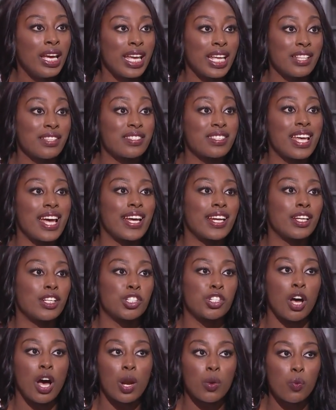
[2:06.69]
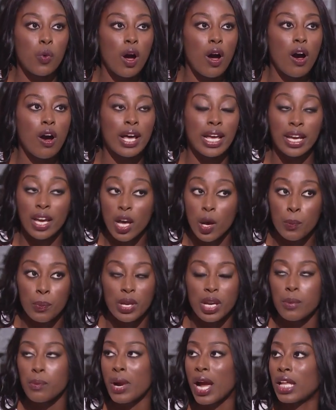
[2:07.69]
Instead, John Wall and
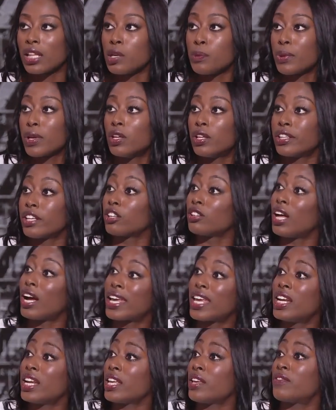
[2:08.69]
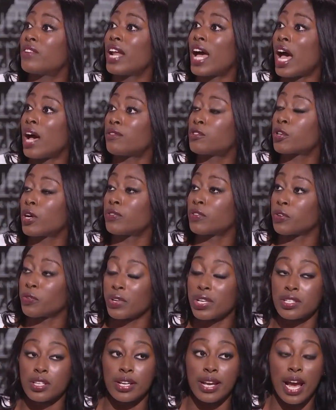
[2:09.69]
company, Bradley Beal, and they're lucky to even have Trevor
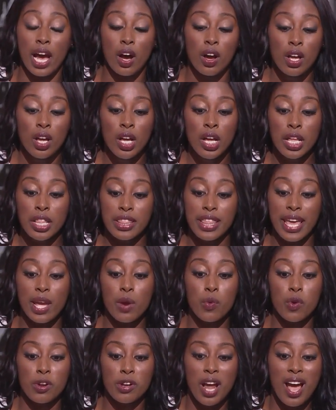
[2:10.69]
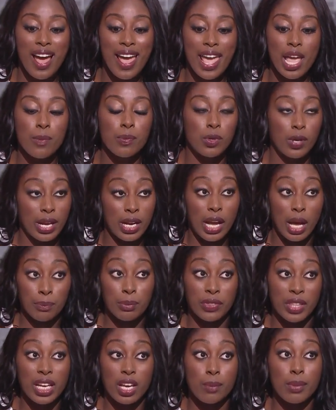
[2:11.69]
Ariza now. They were not able, and
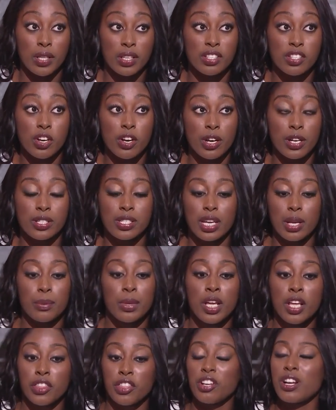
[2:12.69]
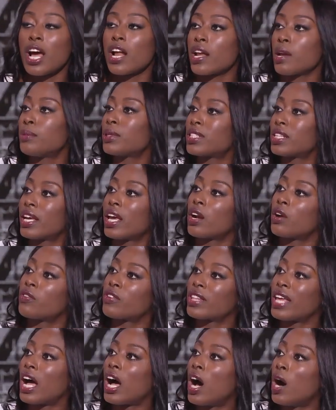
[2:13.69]
I'm thinking about this current team, they're not able to get
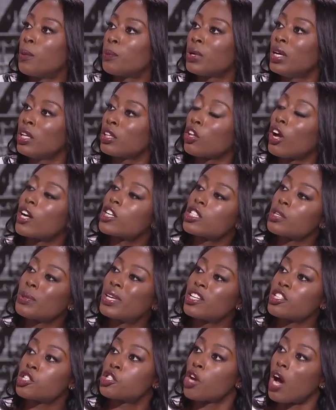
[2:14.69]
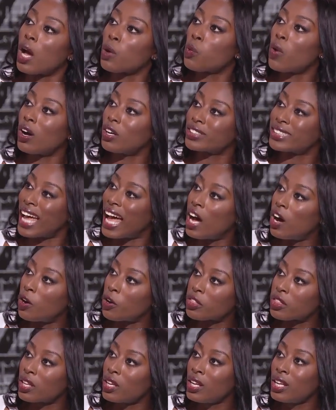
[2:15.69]
over that hump largely because John Wall's
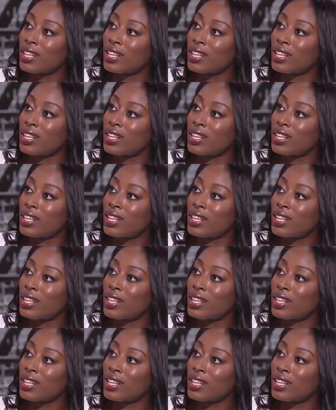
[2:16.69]
health.